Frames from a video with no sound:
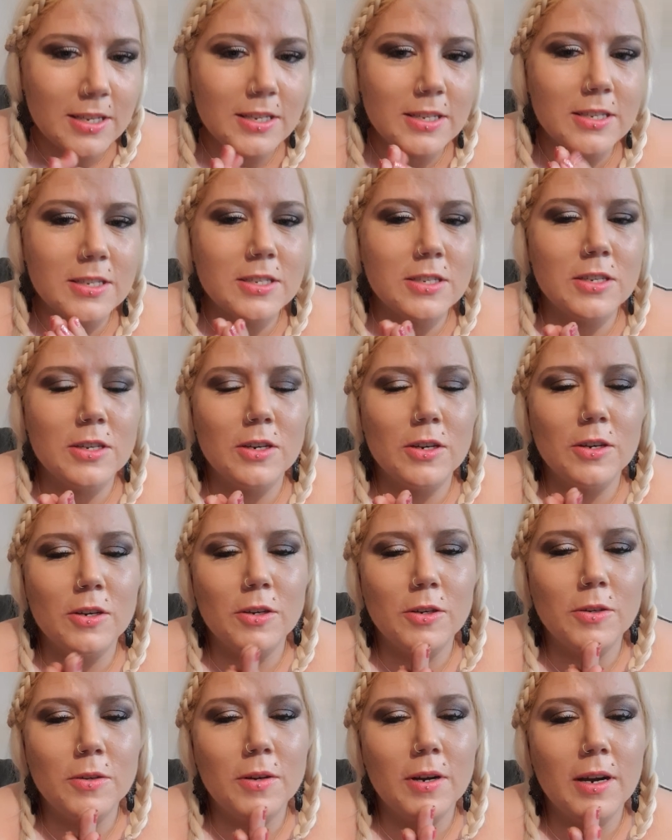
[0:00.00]

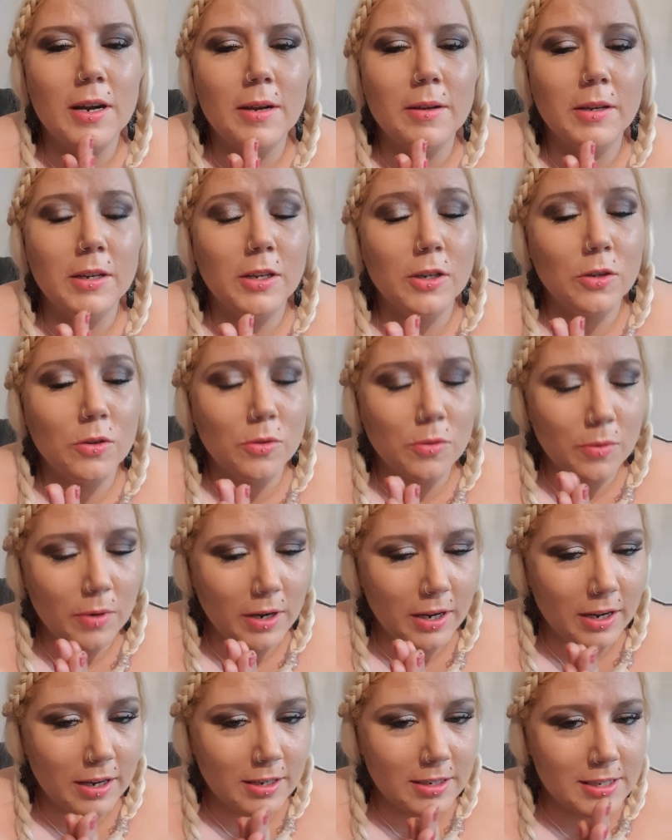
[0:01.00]
So I'm going to go
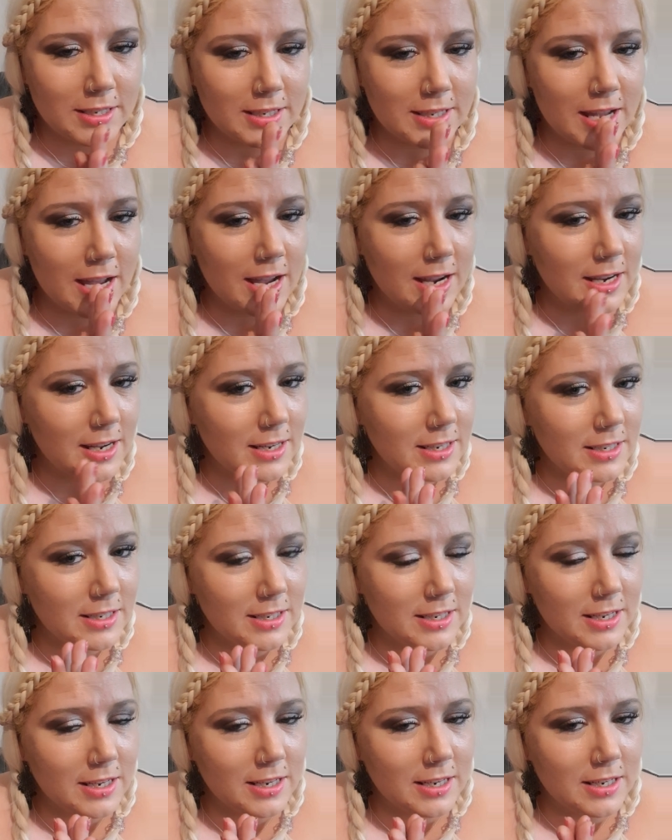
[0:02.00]
quiet a second
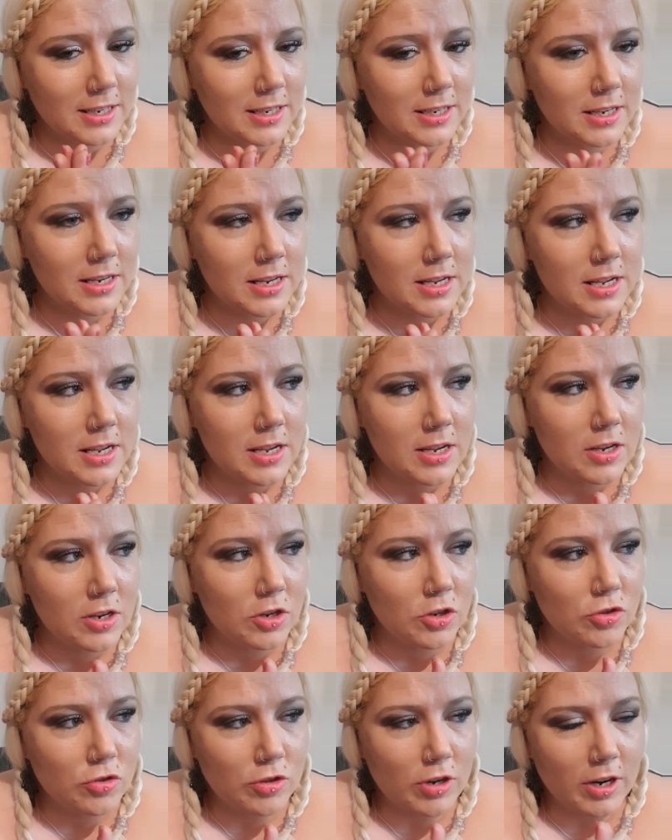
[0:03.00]
and
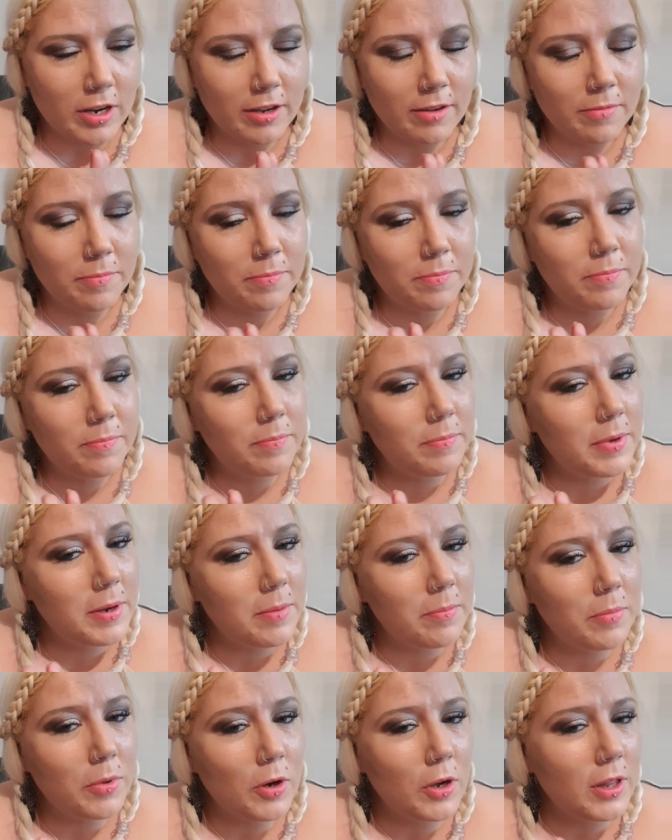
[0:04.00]
try and
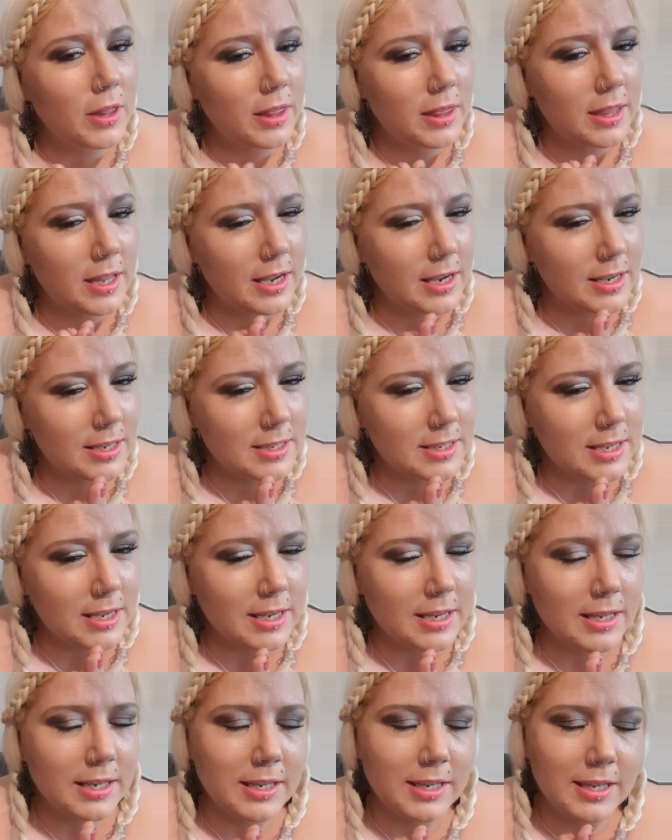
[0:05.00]
pinpoint things I
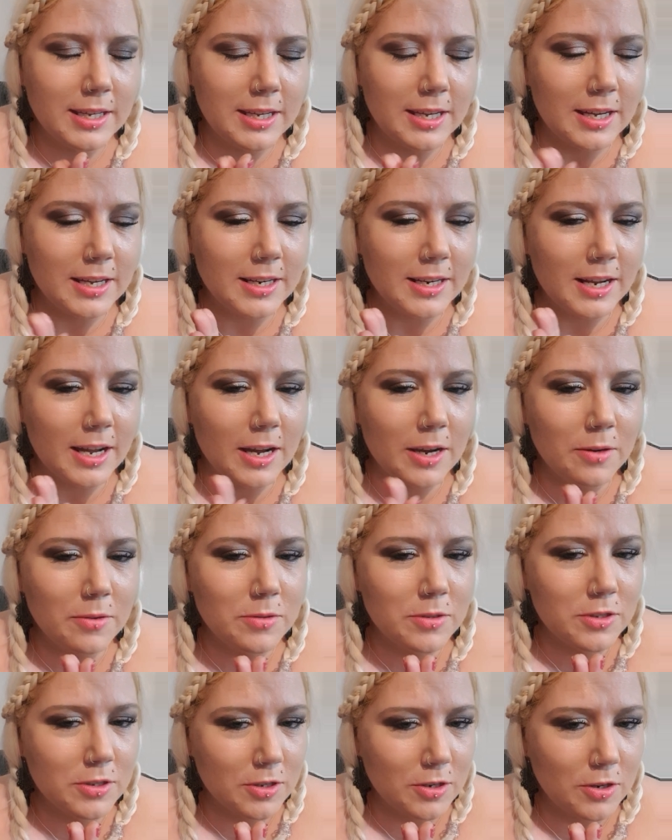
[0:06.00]
can hear now.
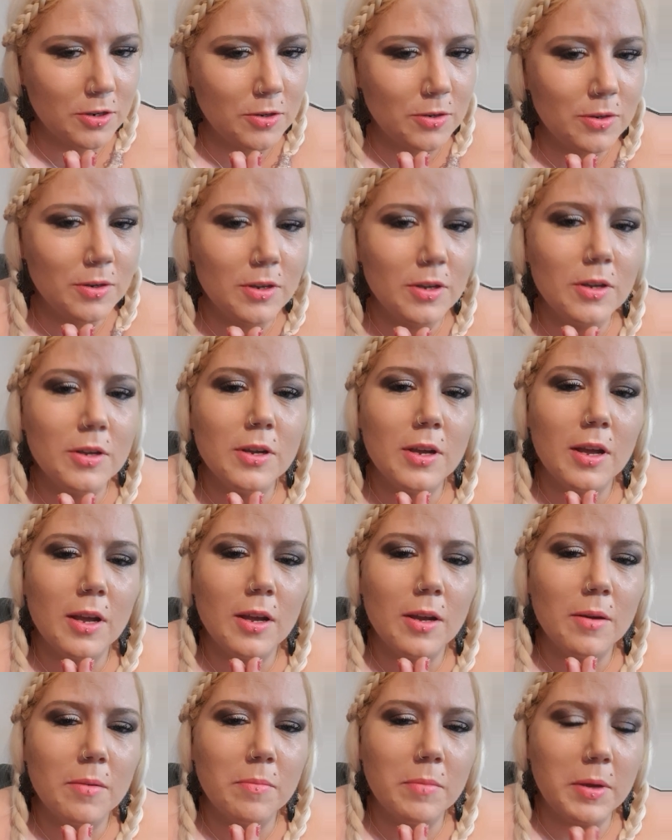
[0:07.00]
So
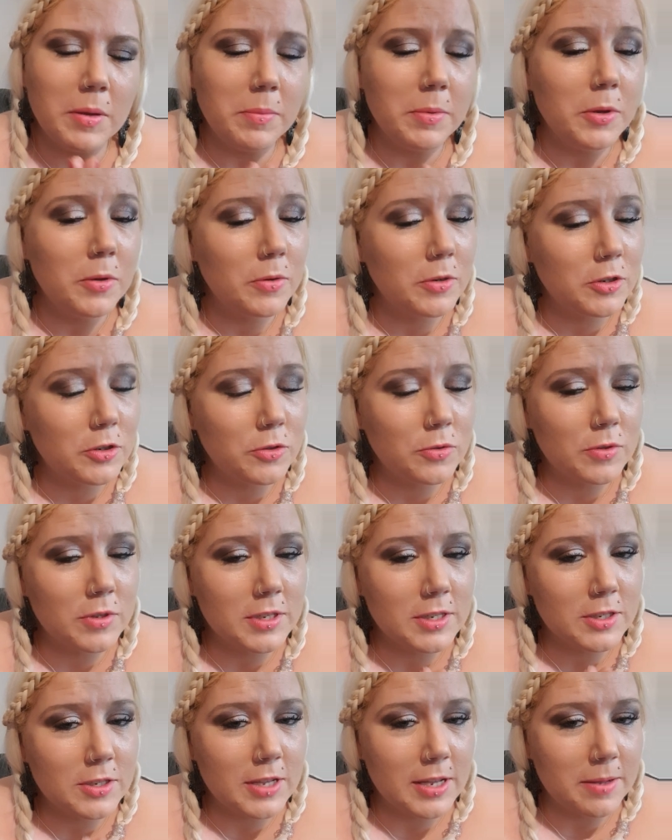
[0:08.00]
maybe you could do the
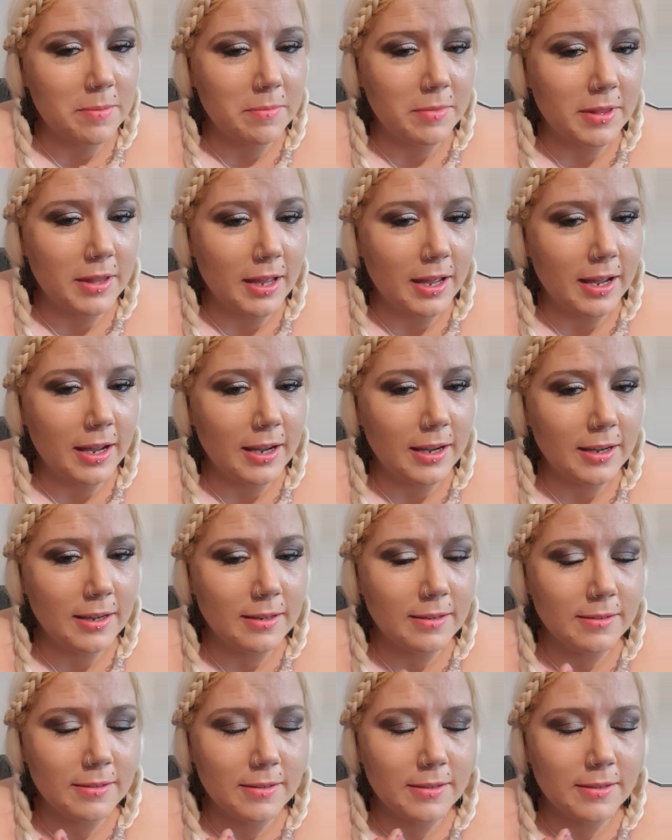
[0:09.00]
same thing.